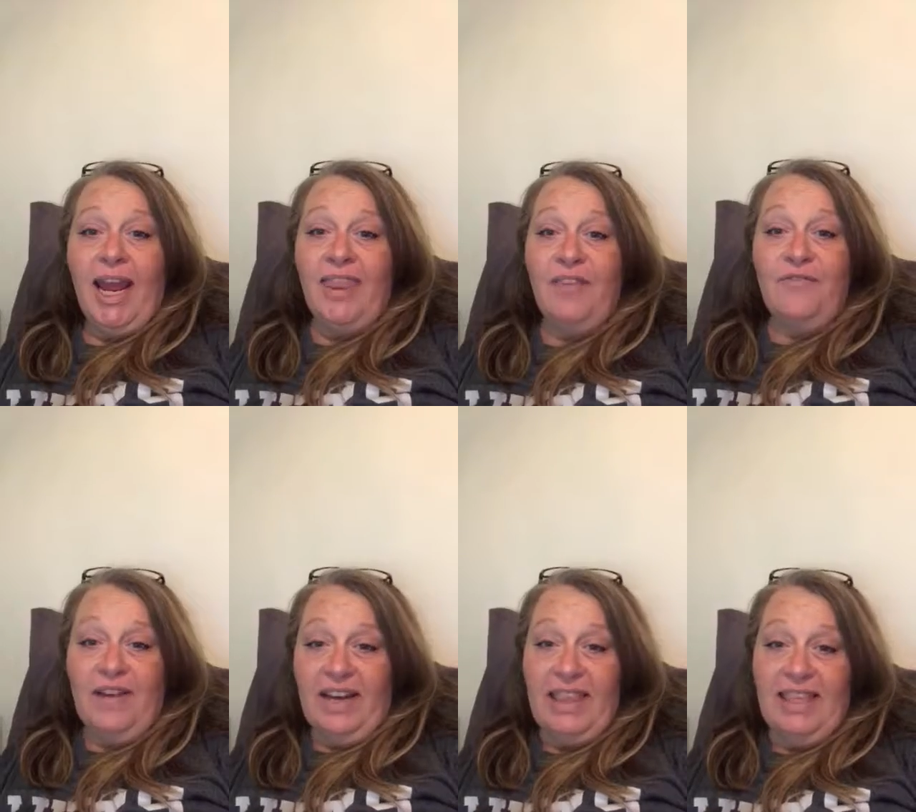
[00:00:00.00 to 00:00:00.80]
And the
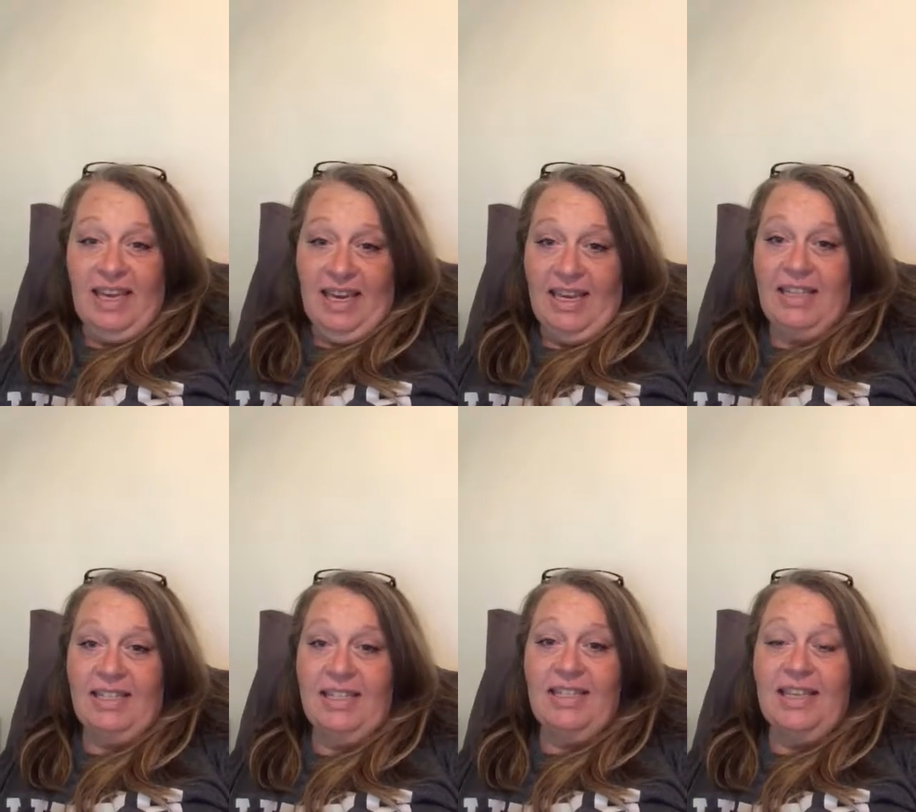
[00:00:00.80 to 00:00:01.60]
funny thing
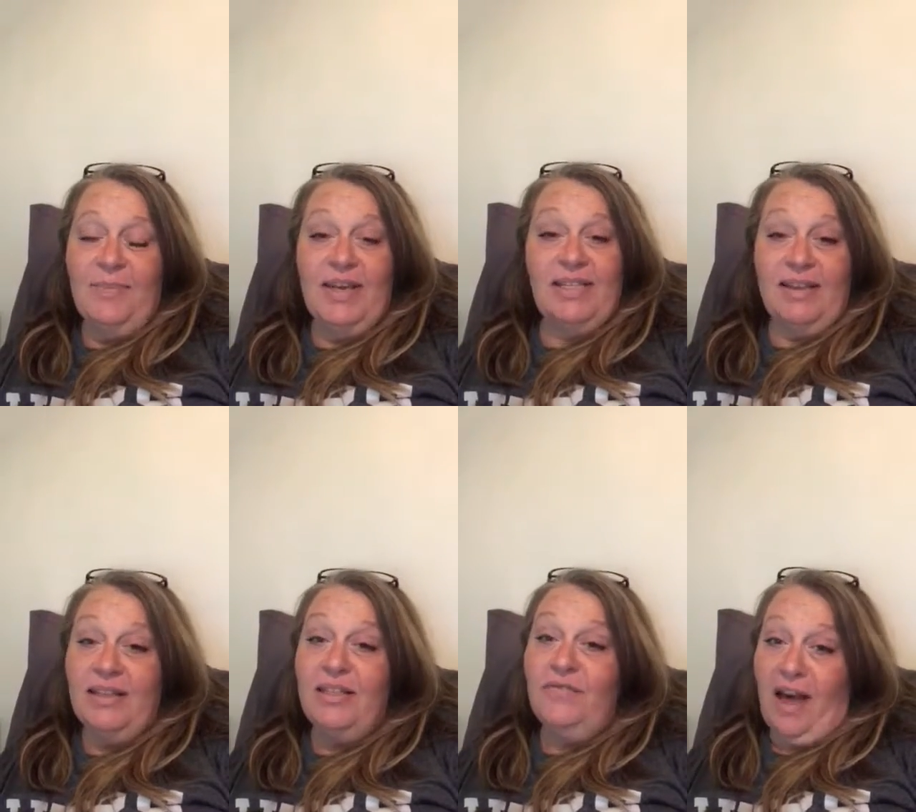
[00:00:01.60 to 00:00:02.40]
is that my
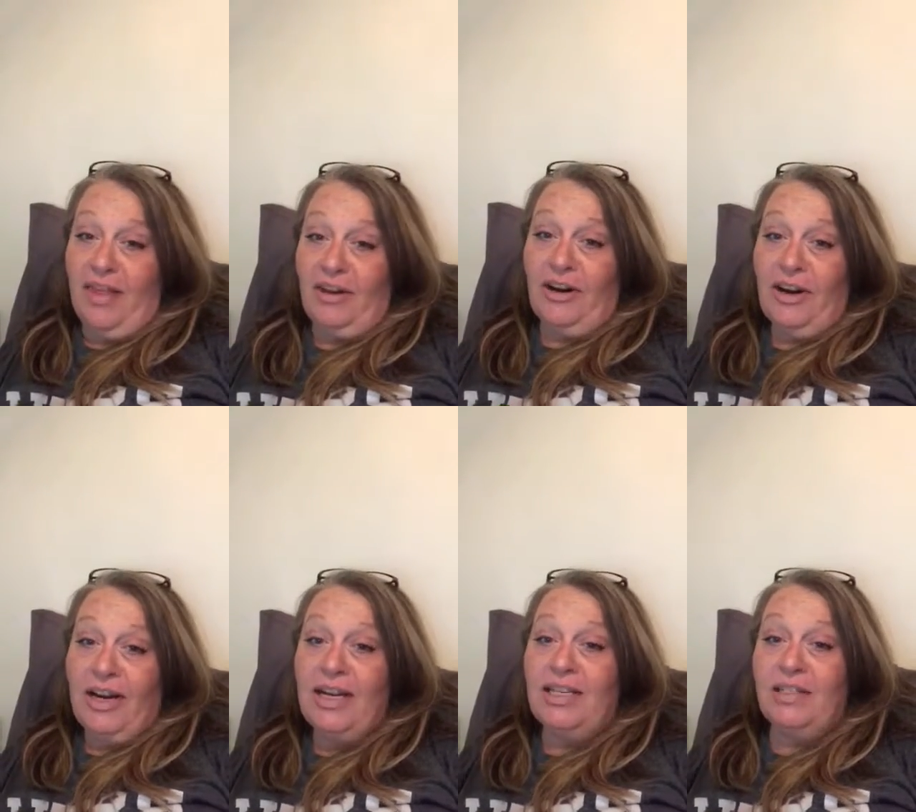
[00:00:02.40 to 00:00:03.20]
son's father
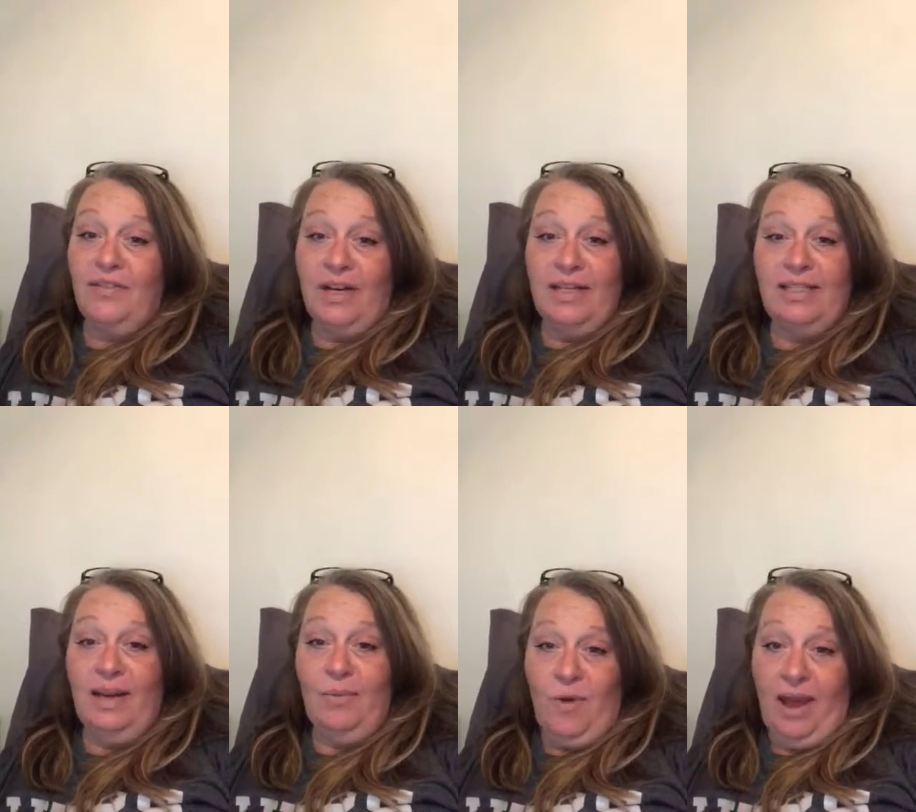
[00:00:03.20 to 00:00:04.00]
is the very
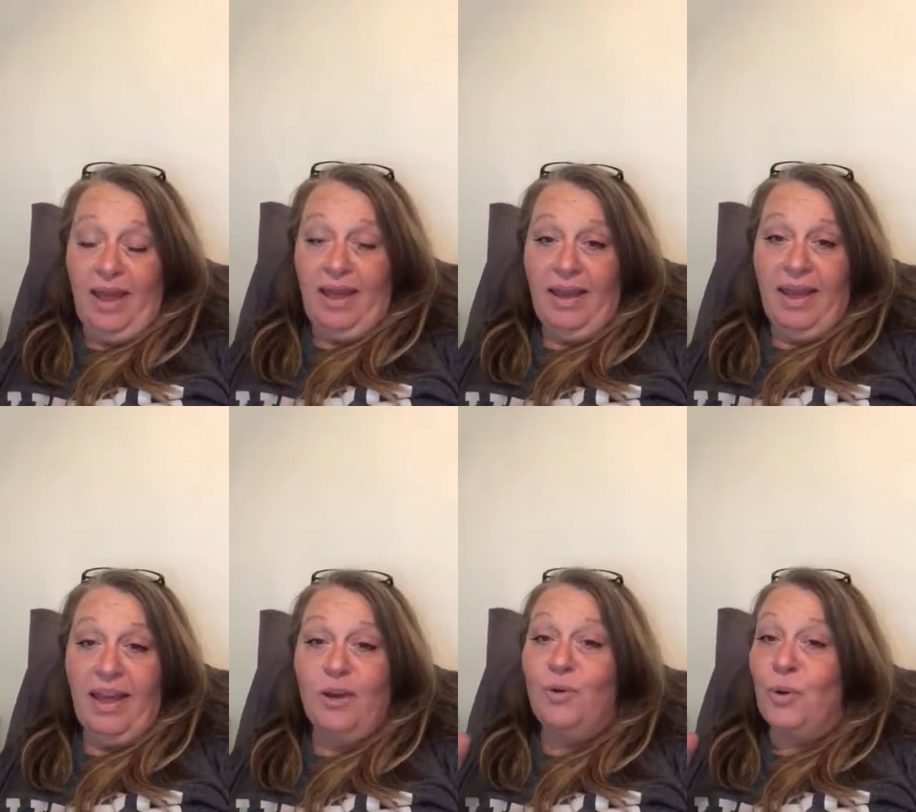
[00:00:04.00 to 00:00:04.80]
same way,
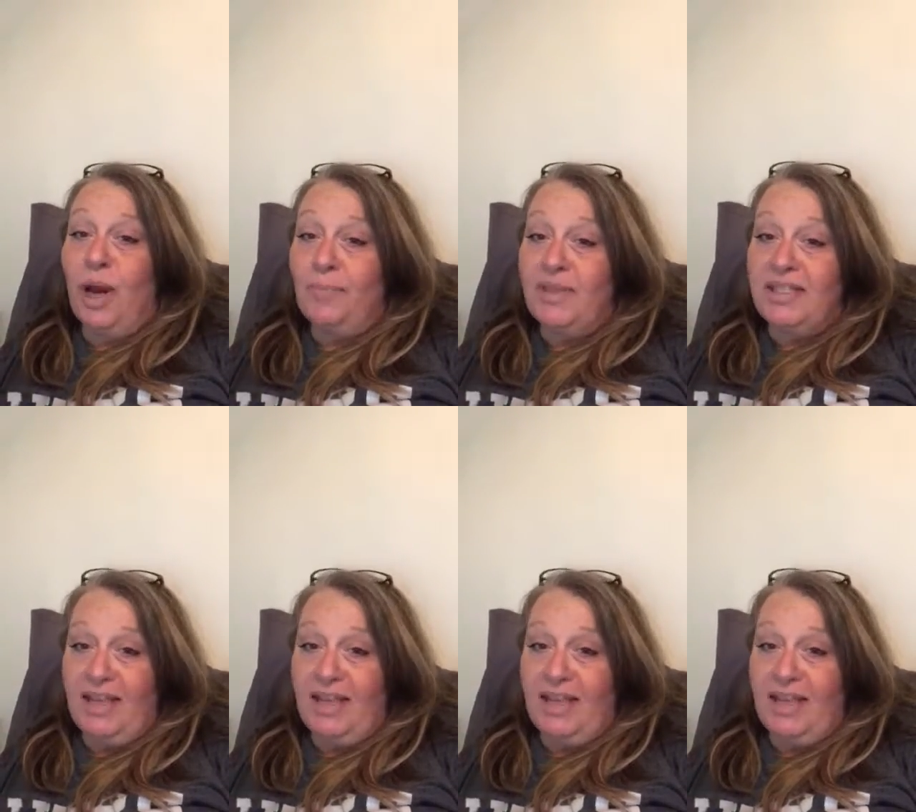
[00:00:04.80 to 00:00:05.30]
grew up the